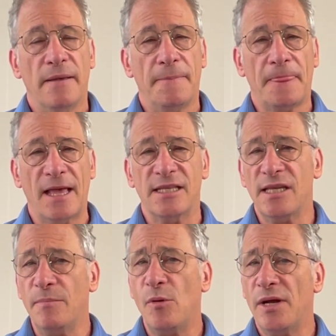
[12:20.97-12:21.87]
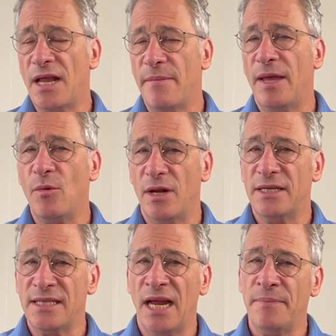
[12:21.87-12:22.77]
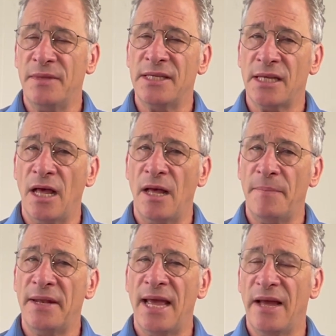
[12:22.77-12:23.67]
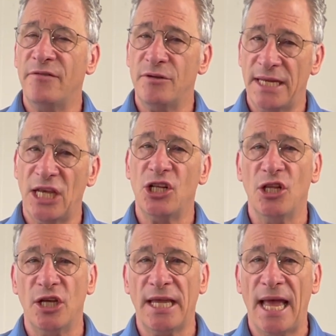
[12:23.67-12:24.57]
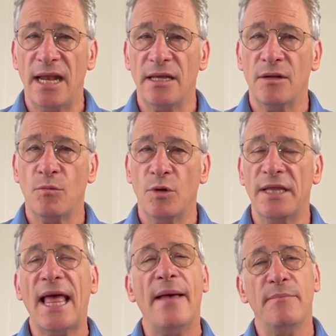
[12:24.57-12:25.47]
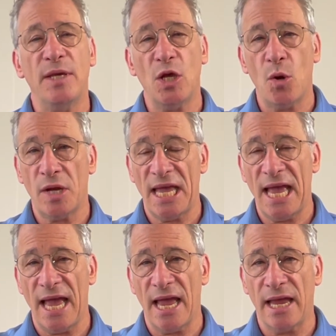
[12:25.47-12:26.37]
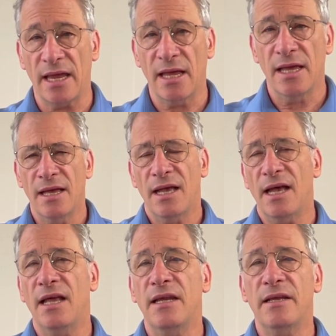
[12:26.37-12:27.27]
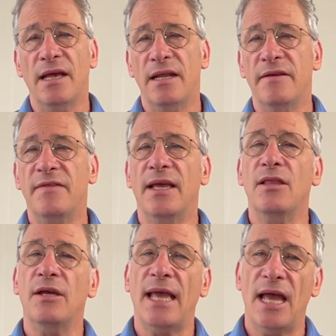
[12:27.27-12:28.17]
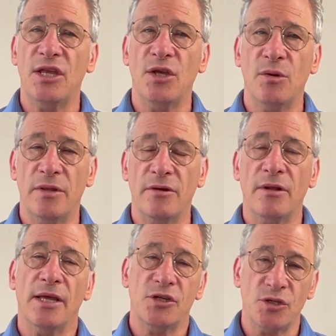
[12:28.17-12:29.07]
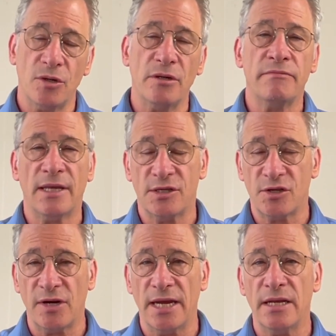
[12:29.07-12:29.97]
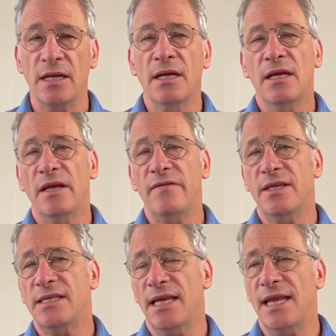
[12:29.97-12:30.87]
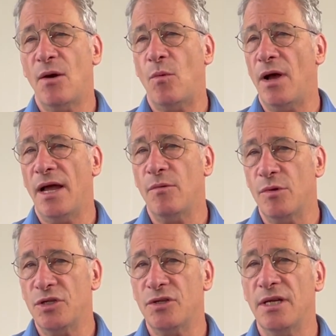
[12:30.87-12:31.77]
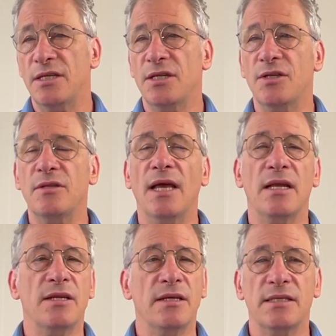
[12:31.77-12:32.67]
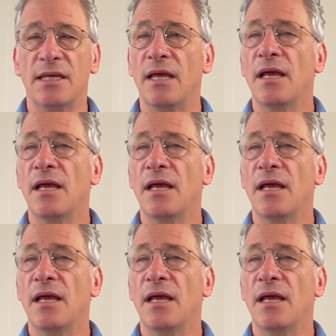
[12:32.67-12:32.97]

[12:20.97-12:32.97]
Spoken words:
at some point I may want to type this up and have you take a look at it. Would that be okay? And if they look at you and they're like, sure, that's great. If they say, now why would you need to do that? You can say,